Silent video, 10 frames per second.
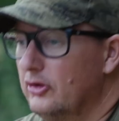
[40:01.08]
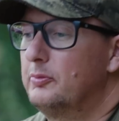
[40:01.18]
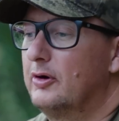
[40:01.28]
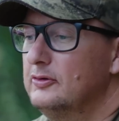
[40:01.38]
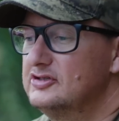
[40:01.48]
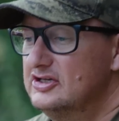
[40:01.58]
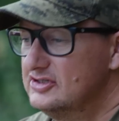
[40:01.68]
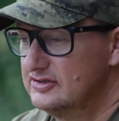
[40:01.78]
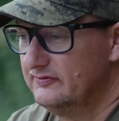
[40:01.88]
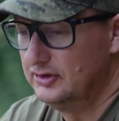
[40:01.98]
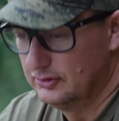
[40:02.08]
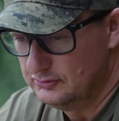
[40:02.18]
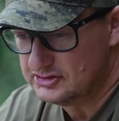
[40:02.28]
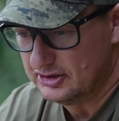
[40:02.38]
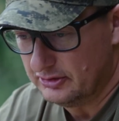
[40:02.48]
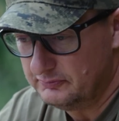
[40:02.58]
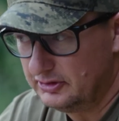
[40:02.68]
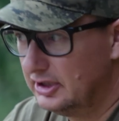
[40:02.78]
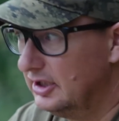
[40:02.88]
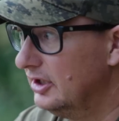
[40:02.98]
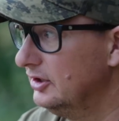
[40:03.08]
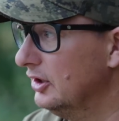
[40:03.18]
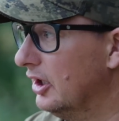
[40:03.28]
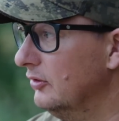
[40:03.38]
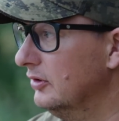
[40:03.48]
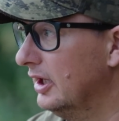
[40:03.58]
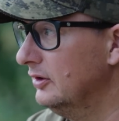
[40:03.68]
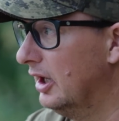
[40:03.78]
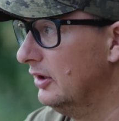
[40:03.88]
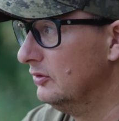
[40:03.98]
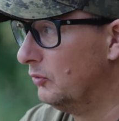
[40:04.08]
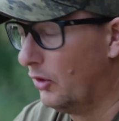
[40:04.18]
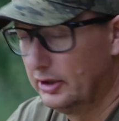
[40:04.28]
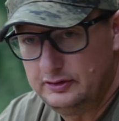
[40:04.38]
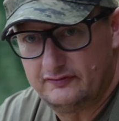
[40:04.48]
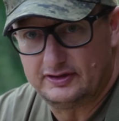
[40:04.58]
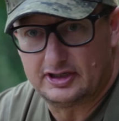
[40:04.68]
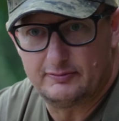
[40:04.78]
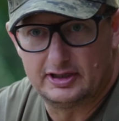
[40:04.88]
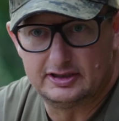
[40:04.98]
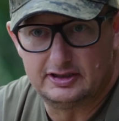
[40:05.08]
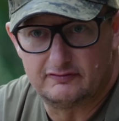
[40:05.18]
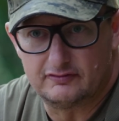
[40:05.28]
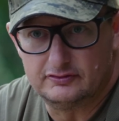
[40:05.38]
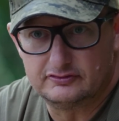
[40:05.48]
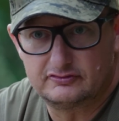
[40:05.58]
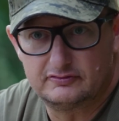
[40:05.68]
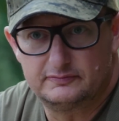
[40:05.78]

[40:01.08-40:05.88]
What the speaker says: the process is of using them, you know, and why you think they make a difference.